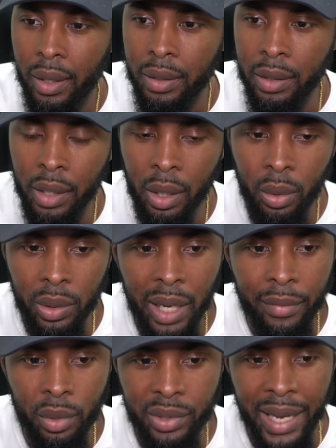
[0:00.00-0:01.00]
you know,
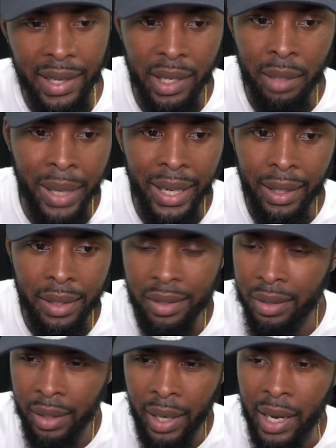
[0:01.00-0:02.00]
levels that didn't make it
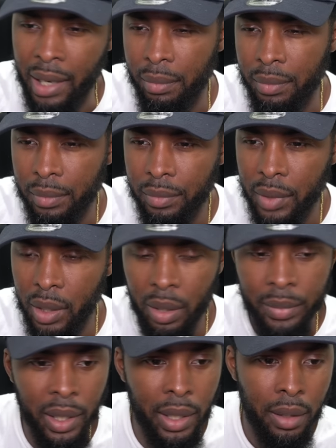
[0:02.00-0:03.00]
into the game. You know what
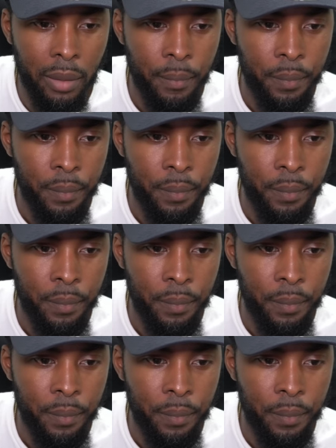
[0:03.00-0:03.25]
I'm saying?